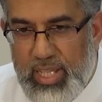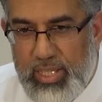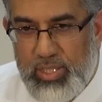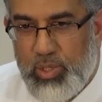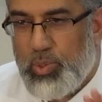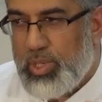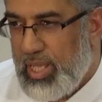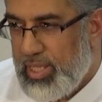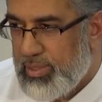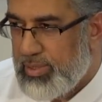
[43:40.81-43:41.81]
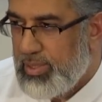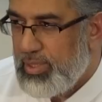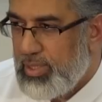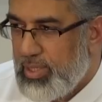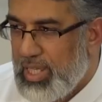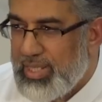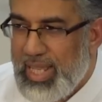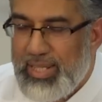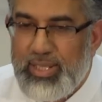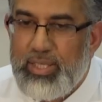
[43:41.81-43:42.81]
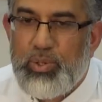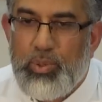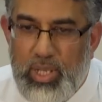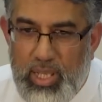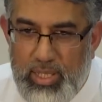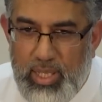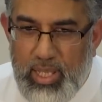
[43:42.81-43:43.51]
in the Quran, contained in the Quran.